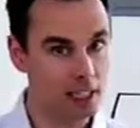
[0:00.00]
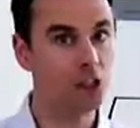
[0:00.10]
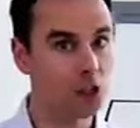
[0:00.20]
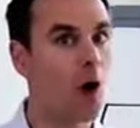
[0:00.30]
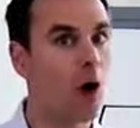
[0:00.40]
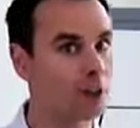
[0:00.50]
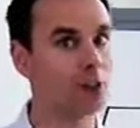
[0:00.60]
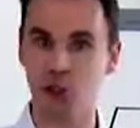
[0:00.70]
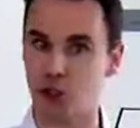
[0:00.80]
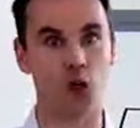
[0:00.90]
in your heart
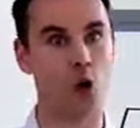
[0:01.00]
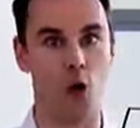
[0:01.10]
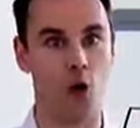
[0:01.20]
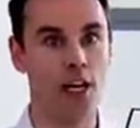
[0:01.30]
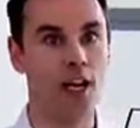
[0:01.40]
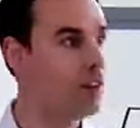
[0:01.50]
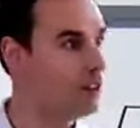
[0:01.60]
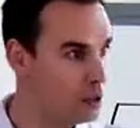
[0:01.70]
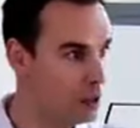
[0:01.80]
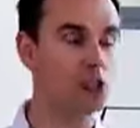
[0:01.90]
and your soul,
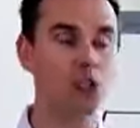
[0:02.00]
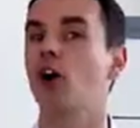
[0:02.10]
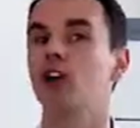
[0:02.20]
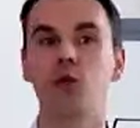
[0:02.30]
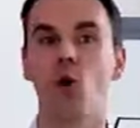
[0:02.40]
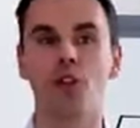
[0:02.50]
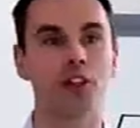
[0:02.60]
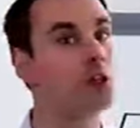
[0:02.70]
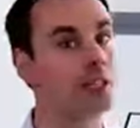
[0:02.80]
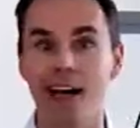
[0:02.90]
then you can charge forth
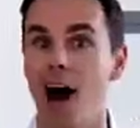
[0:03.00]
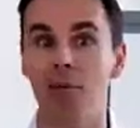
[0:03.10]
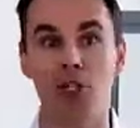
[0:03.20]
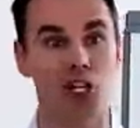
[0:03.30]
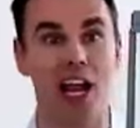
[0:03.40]
and you can accomplish